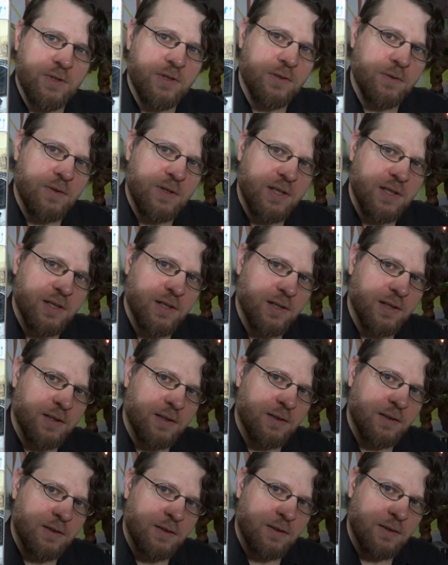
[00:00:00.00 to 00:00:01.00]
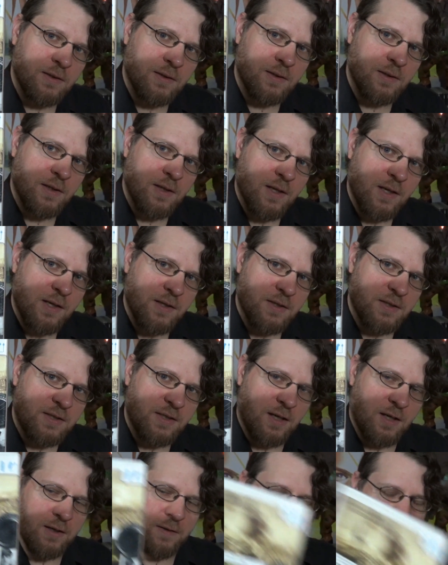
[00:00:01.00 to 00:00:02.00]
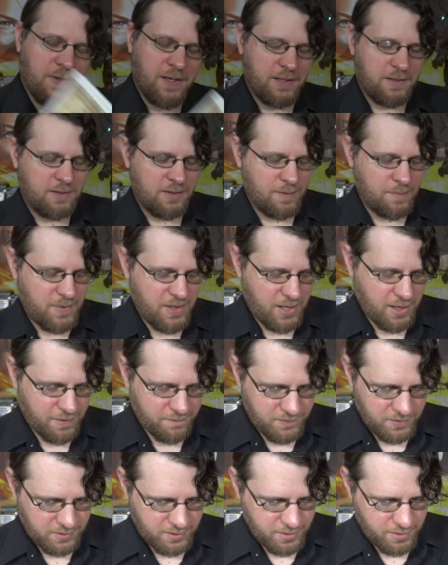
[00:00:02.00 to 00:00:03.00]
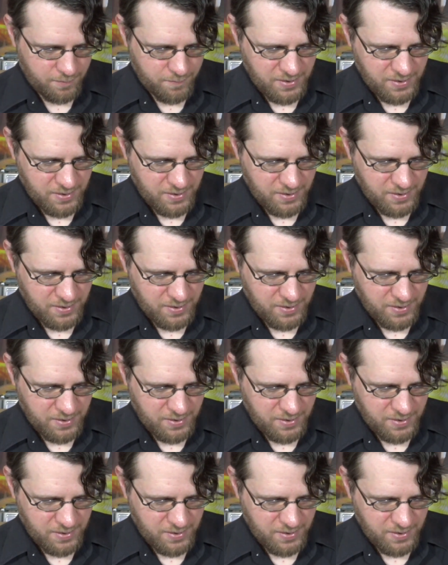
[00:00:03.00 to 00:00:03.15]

to the dogfights on the back of it there.